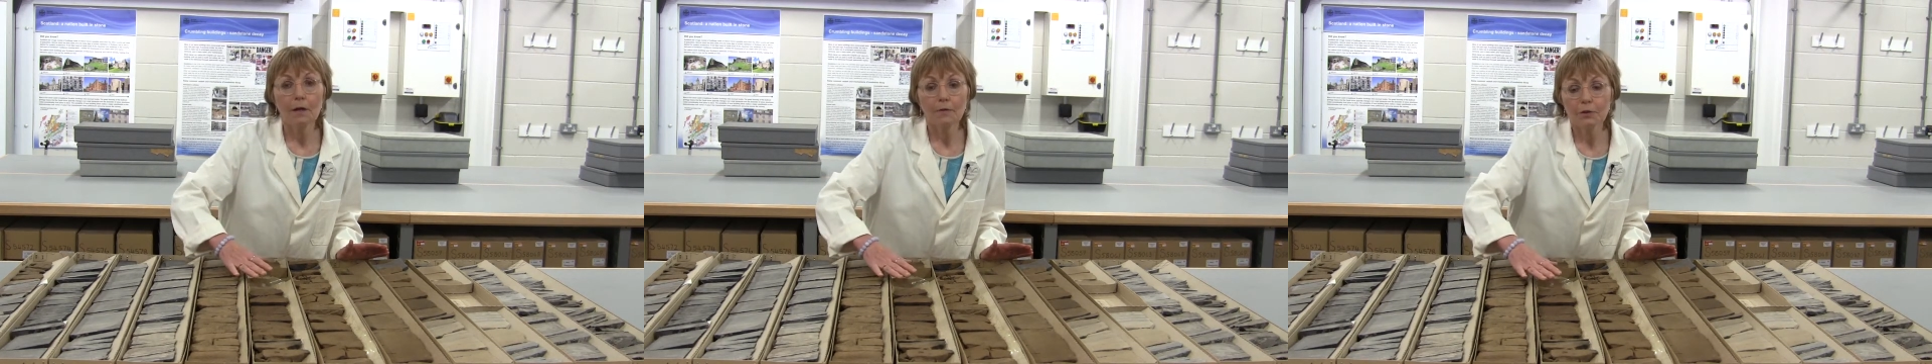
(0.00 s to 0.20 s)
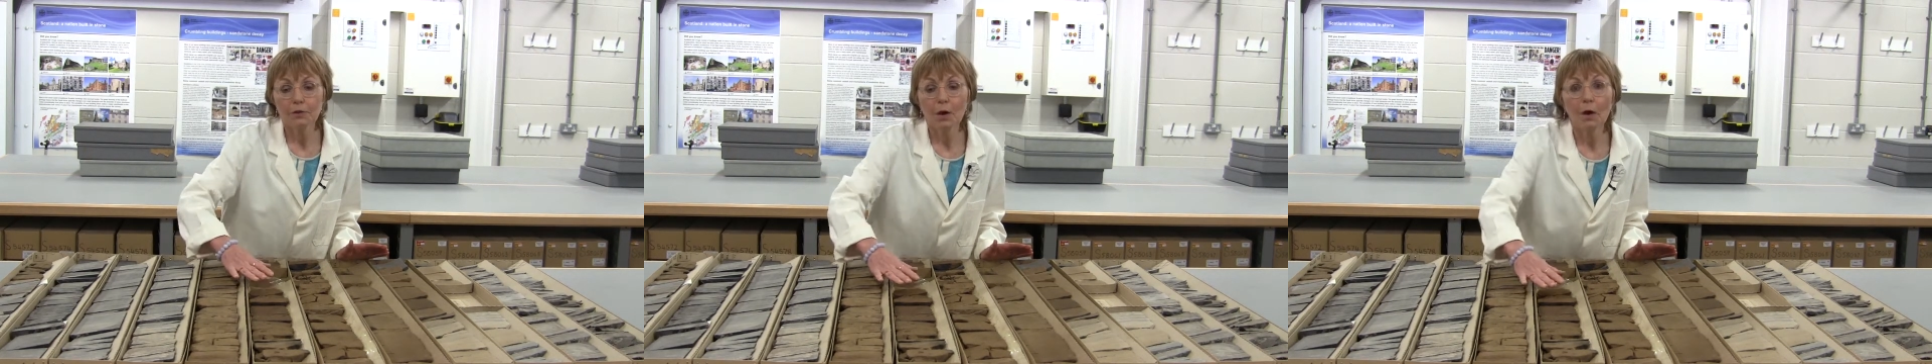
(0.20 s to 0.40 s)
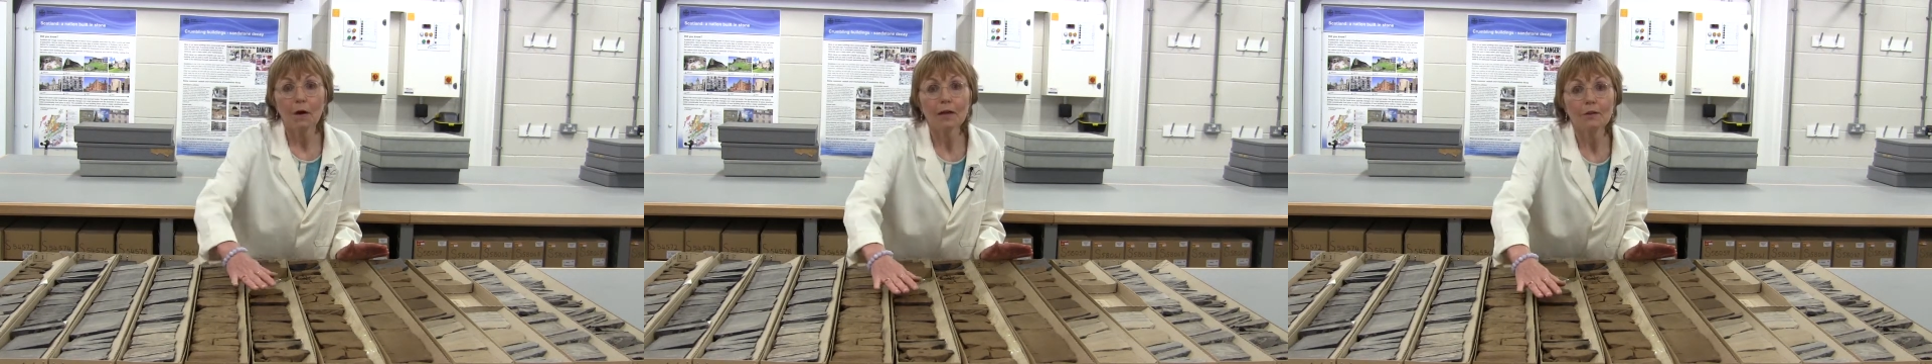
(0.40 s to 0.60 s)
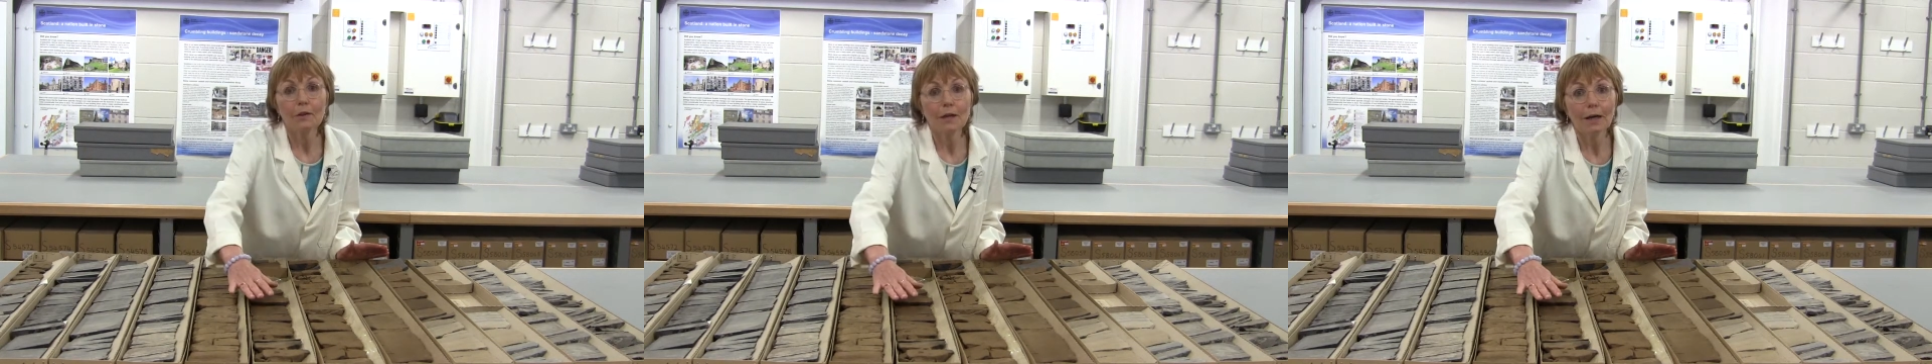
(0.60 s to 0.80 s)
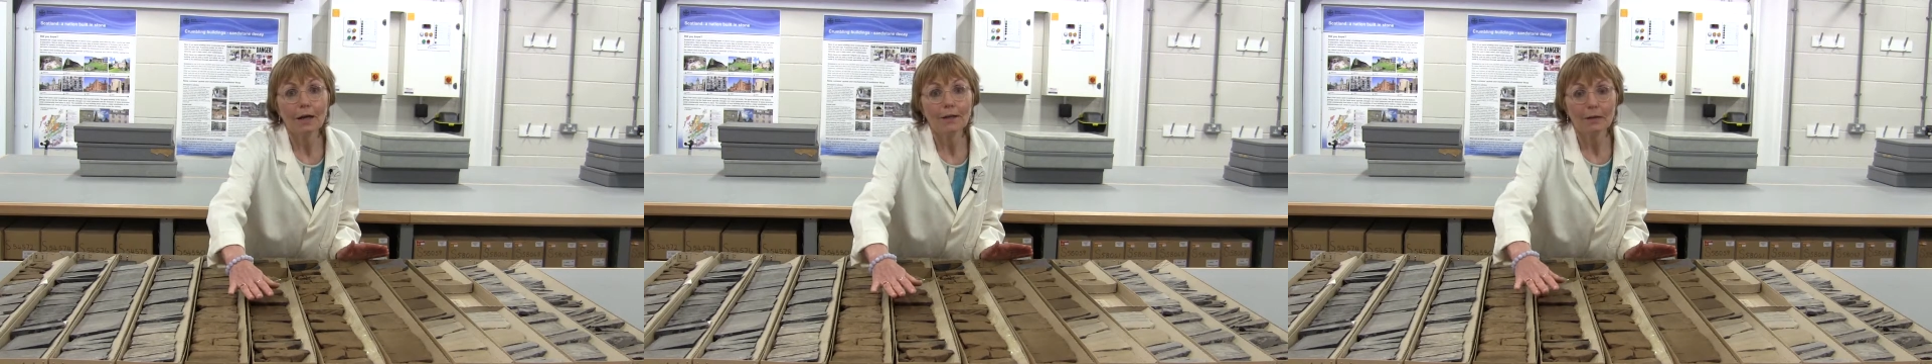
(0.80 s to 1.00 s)
The darker
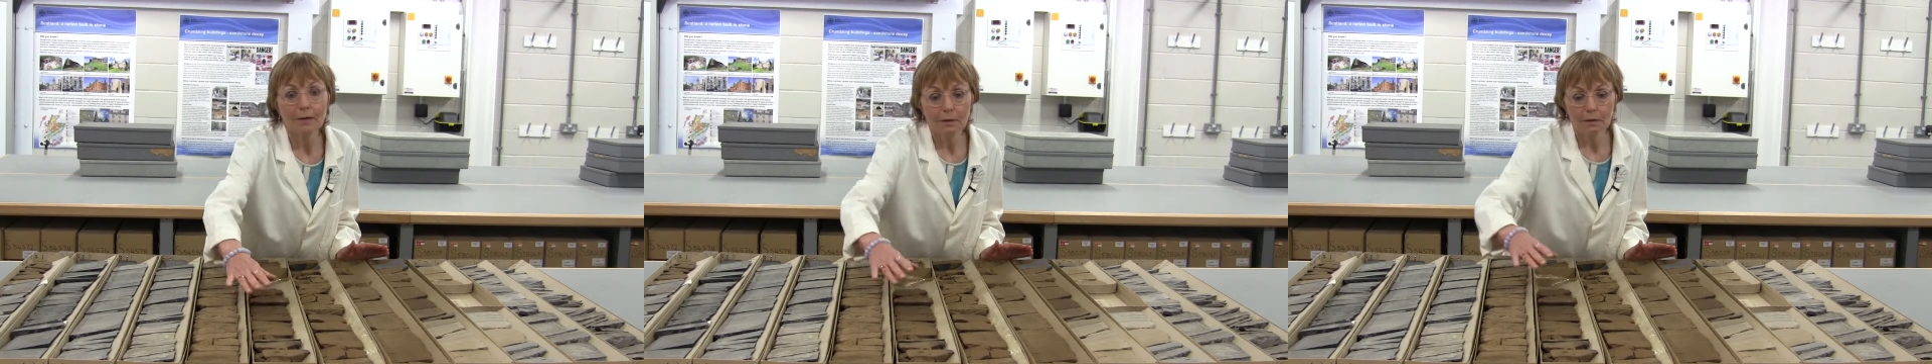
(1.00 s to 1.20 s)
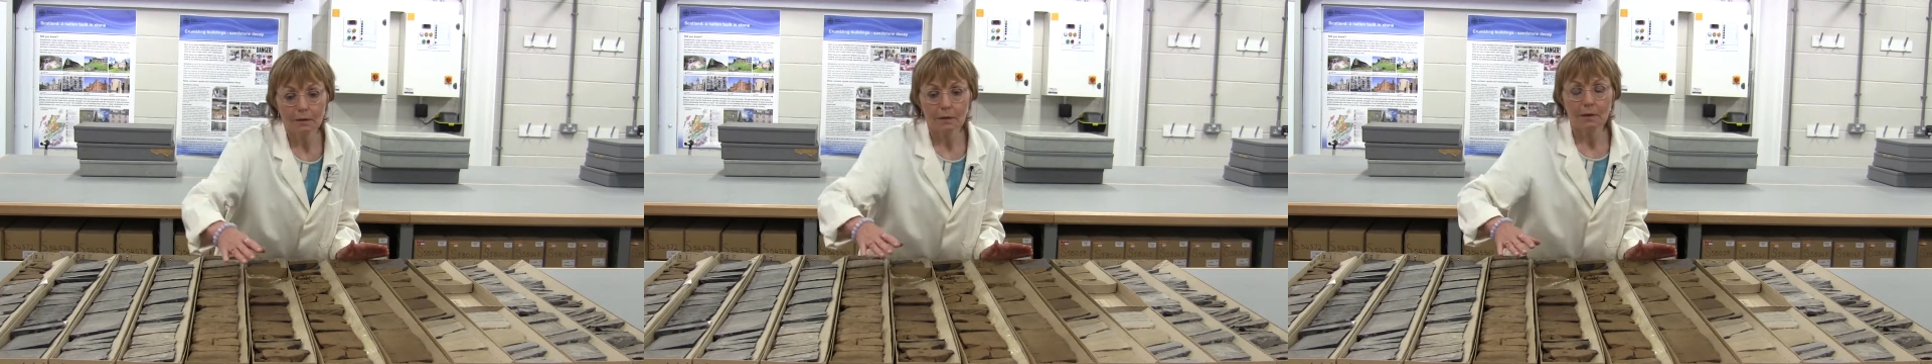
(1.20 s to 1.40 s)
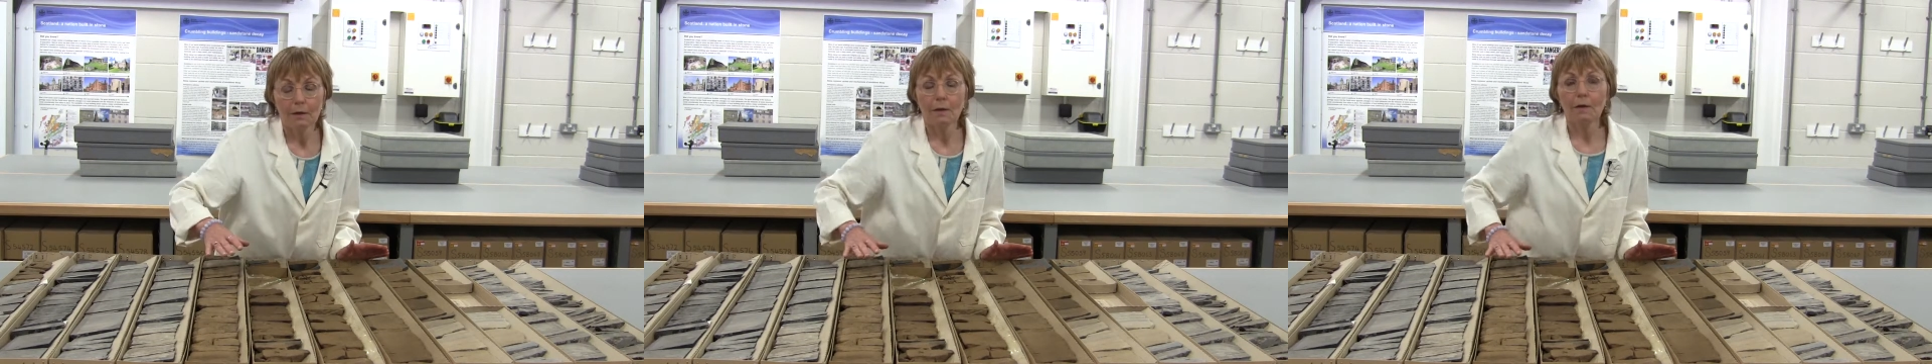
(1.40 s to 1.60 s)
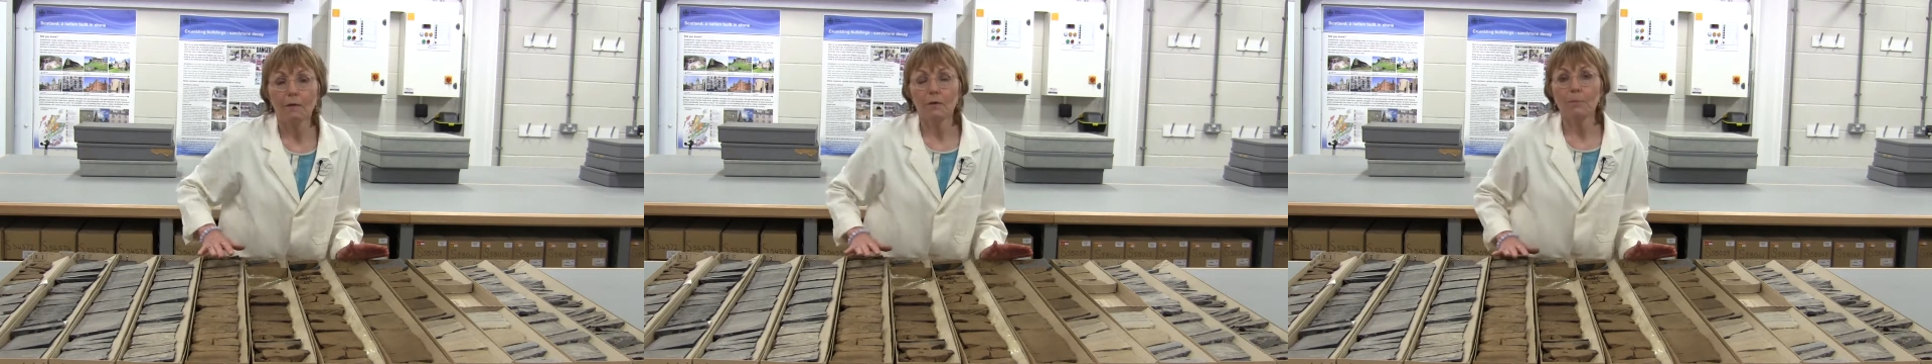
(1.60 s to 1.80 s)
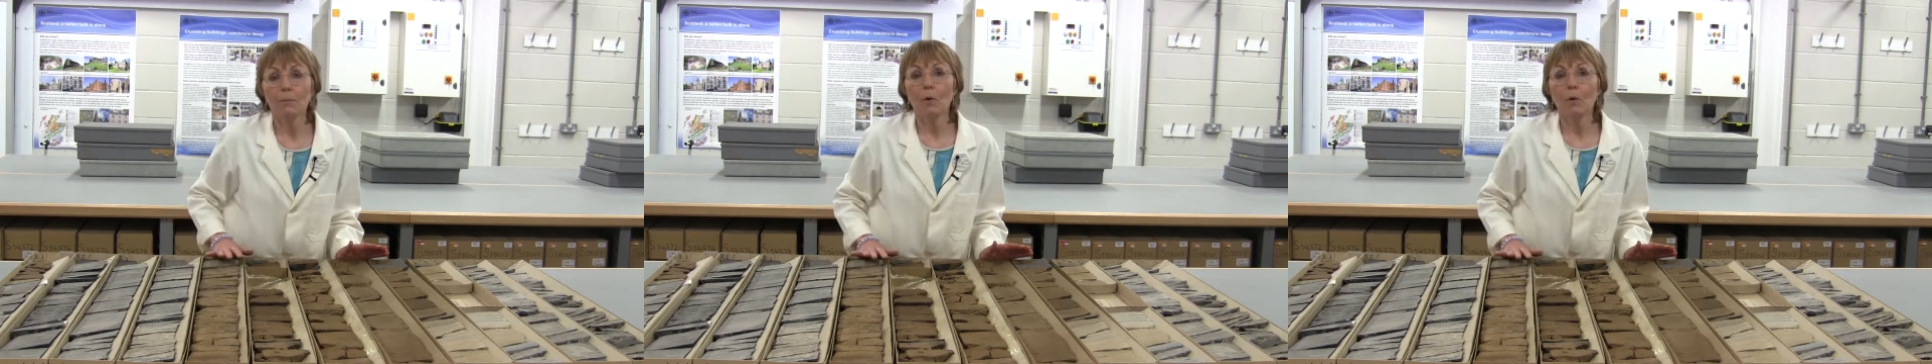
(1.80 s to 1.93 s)
the colour, the